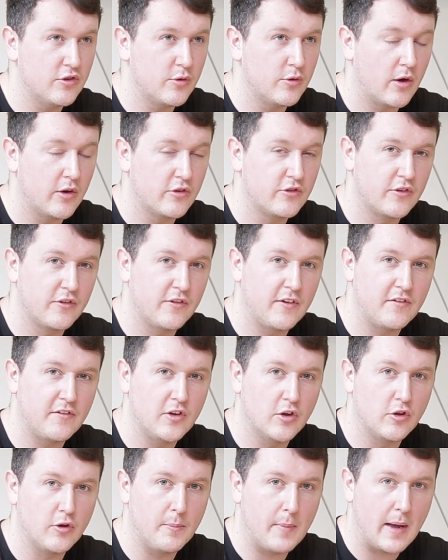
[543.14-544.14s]
to
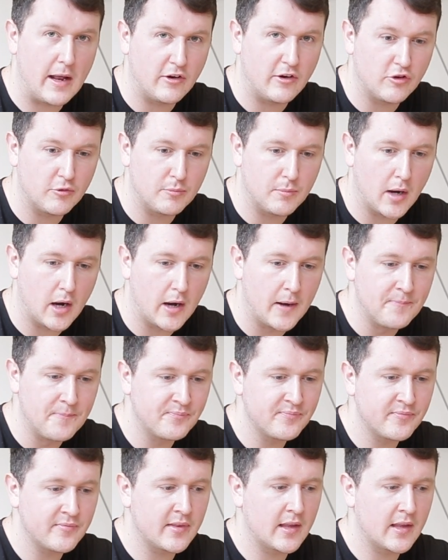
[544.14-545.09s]
150 on the bench, but